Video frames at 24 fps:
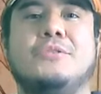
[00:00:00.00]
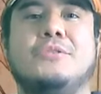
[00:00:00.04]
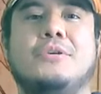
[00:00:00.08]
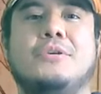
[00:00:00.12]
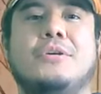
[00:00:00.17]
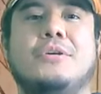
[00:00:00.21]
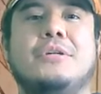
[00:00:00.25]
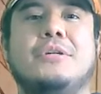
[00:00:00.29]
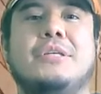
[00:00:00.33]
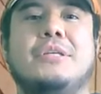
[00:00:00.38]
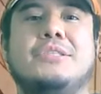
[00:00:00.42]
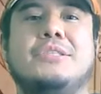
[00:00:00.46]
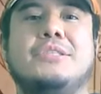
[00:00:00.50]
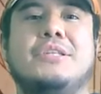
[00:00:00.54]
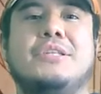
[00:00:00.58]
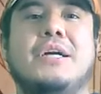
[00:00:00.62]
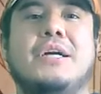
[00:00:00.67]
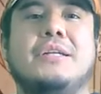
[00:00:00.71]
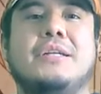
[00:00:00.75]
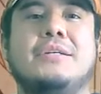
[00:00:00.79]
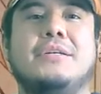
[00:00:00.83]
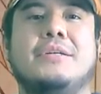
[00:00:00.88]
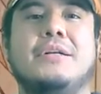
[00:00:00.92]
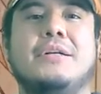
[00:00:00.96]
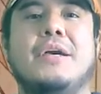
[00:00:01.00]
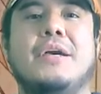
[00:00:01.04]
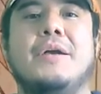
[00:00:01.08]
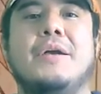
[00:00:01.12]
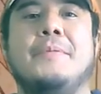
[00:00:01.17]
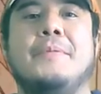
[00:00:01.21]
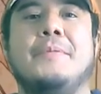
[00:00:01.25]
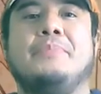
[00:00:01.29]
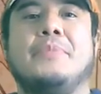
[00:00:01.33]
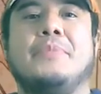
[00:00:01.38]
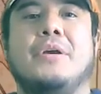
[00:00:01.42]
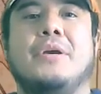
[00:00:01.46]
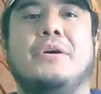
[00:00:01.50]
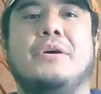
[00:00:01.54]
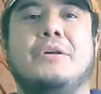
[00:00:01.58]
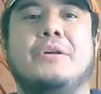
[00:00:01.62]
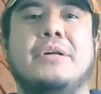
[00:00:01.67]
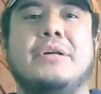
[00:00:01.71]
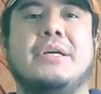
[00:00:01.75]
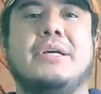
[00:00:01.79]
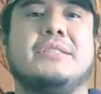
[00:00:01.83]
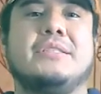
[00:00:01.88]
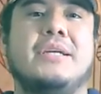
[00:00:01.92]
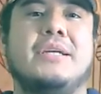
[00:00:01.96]
to call the channel
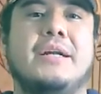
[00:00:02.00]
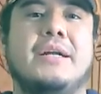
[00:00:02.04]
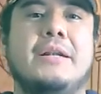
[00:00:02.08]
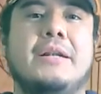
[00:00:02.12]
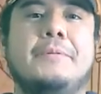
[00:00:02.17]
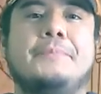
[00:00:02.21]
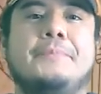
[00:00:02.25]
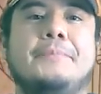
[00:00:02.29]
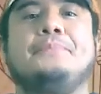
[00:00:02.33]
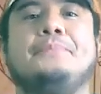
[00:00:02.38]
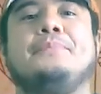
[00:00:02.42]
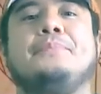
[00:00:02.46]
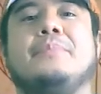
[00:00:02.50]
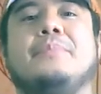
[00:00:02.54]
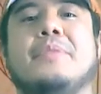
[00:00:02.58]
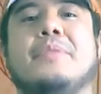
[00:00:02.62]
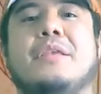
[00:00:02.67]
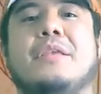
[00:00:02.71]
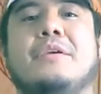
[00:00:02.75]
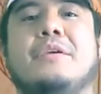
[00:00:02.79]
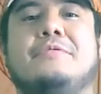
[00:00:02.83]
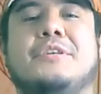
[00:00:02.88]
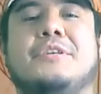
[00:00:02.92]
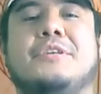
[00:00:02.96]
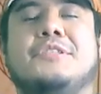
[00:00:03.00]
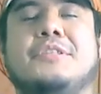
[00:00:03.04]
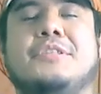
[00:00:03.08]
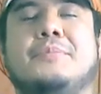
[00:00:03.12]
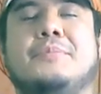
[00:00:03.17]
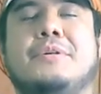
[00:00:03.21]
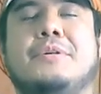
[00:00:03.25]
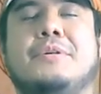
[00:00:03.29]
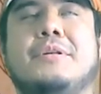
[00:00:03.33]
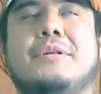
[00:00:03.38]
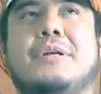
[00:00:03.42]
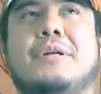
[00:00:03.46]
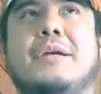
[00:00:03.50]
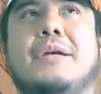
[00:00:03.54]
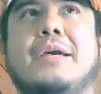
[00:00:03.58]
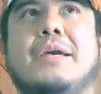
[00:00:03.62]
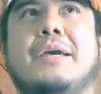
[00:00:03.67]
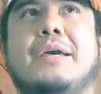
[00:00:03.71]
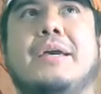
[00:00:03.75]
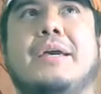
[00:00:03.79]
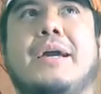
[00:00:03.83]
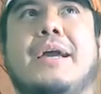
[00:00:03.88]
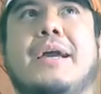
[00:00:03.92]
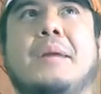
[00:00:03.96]
Jorge et al. First of all,
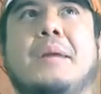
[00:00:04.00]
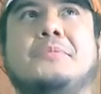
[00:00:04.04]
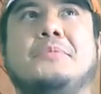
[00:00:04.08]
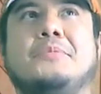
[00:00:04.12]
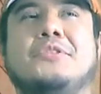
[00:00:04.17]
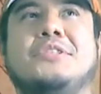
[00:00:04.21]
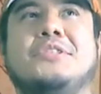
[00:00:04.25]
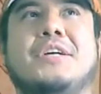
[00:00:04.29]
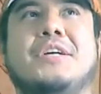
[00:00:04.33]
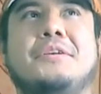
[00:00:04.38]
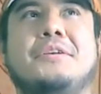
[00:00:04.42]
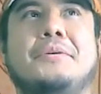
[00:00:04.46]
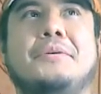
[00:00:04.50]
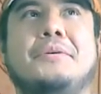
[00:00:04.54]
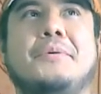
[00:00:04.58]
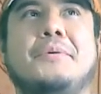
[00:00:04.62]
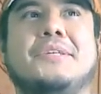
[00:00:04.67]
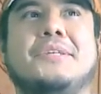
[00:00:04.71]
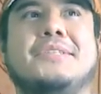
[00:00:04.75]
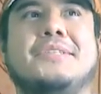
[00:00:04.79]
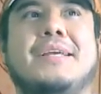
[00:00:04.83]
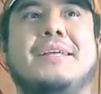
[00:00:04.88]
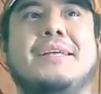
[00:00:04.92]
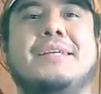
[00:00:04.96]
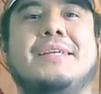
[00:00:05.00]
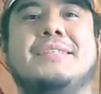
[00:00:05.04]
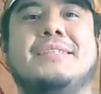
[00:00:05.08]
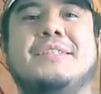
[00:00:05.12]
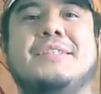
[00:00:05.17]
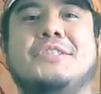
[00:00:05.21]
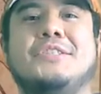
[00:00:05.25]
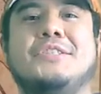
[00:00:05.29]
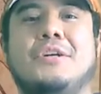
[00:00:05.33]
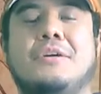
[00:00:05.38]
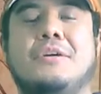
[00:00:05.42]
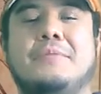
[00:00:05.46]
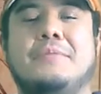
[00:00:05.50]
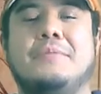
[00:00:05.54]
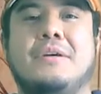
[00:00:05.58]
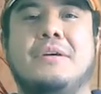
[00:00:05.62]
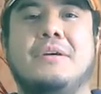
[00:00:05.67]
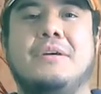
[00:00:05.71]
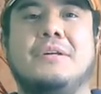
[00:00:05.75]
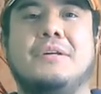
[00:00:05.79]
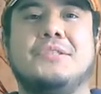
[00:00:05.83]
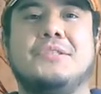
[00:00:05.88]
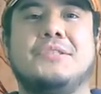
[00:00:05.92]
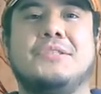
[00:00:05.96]
I have to tell you it wasn't an easy job,
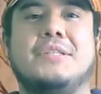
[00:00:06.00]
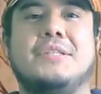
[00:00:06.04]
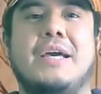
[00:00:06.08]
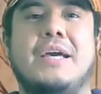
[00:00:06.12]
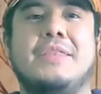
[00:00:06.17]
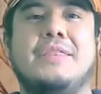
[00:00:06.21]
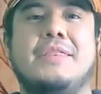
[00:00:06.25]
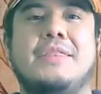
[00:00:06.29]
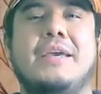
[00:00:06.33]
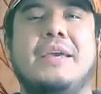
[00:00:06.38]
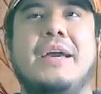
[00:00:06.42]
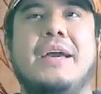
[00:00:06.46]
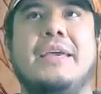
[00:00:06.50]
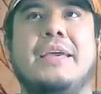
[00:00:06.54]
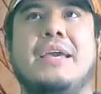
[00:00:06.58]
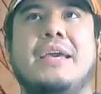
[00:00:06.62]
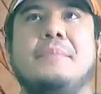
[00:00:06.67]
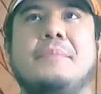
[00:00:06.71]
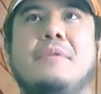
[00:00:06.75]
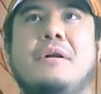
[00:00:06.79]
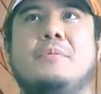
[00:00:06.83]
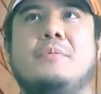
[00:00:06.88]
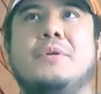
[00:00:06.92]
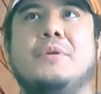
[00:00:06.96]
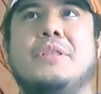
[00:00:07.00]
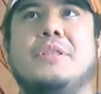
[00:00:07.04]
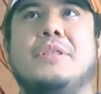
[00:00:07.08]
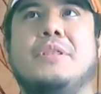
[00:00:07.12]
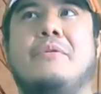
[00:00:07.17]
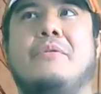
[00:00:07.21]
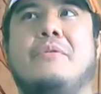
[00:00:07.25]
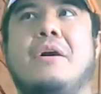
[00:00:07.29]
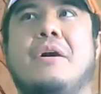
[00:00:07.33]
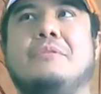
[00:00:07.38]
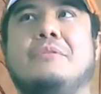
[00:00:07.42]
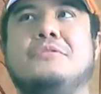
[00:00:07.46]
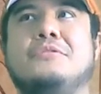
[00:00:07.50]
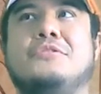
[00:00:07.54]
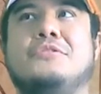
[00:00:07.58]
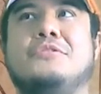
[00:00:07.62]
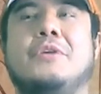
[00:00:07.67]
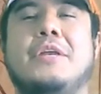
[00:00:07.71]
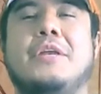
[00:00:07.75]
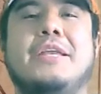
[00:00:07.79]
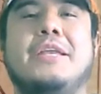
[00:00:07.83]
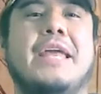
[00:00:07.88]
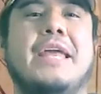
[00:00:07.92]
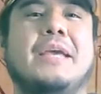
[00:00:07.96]
because I think I came up with around
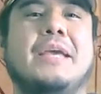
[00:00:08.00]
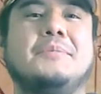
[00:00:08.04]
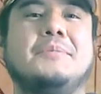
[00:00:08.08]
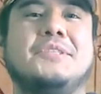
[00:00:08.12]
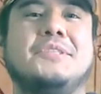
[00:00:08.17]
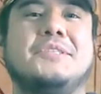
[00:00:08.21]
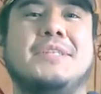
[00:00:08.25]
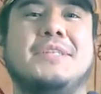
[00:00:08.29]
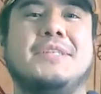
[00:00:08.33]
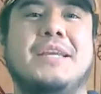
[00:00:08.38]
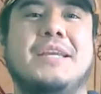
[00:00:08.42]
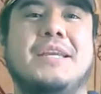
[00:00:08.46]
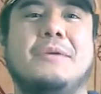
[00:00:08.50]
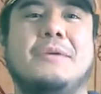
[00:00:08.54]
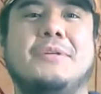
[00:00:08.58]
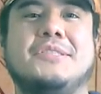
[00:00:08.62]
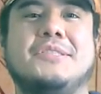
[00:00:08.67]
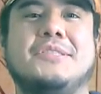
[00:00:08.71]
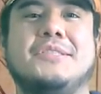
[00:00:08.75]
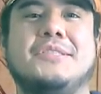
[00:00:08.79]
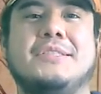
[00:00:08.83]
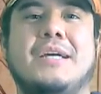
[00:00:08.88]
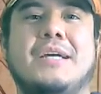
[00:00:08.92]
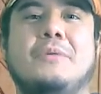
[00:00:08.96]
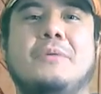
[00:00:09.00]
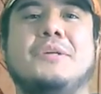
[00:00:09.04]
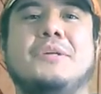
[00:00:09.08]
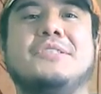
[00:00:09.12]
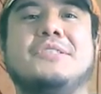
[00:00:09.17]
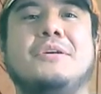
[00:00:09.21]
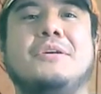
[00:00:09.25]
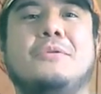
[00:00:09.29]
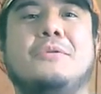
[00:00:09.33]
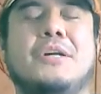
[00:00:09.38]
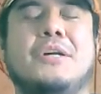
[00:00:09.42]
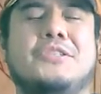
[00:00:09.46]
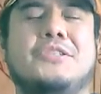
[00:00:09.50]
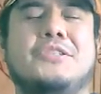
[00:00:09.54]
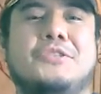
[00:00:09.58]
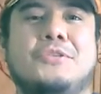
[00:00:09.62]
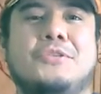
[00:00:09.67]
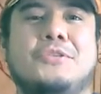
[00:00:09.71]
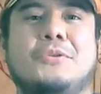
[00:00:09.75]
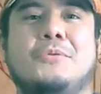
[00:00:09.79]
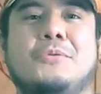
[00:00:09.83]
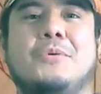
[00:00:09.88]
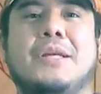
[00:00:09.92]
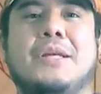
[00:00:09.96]
20 names, and I wasn't quite
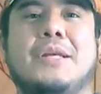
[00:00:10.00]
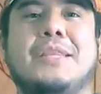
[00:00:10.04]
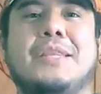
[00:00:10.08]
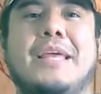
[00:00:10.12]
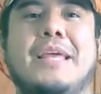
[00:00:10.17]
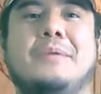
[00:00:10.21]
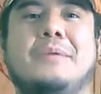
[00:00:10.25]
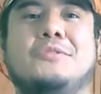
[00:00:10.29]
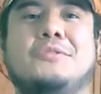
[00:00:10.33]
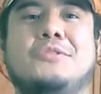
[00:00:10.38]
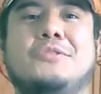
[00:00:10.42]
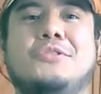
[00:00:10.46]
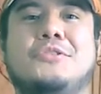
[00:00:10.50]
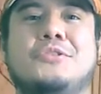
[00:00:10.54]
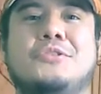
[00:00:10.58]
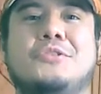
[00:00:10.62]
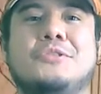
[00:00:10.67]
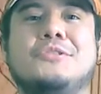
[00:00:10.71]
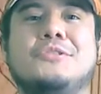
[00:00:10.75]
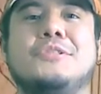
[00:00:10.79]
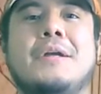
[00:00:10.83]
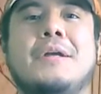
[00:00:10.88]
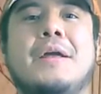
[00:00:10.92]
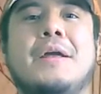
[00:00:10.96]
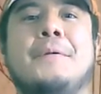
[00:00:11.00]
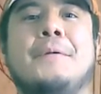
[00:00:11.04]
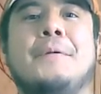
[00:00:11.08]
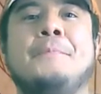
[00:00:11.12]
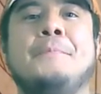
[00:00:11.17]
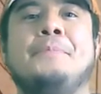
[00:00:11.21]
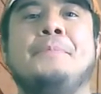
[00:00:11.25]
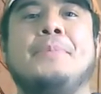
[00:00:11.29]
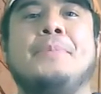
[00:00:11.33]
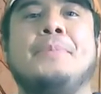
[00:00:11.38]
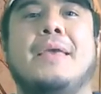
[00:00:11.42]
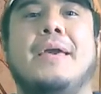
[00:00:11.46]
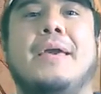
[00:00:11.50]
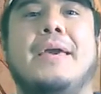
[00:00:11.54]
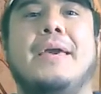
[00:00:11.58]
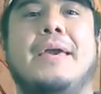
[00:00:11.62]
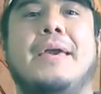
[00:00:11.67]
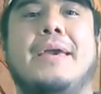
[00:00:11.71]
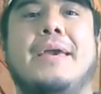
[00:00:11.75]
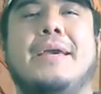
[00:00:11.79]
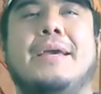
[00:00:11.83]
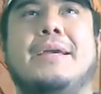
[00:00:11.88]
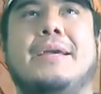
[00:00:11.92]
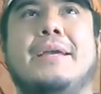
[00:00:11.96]
sure what name to choose.
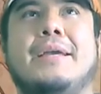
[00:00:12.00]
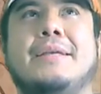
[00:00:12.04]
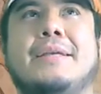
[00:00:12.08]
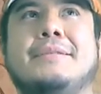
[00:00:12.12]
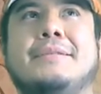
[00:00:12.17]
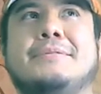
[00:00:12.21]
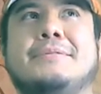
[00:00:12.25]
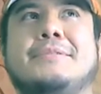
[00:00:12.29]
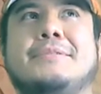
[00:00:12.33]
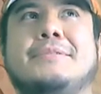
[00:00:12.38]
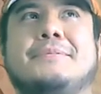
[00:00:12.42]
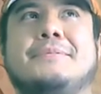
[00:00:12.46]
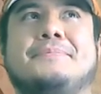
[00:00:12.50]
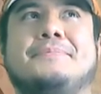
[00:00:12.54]
And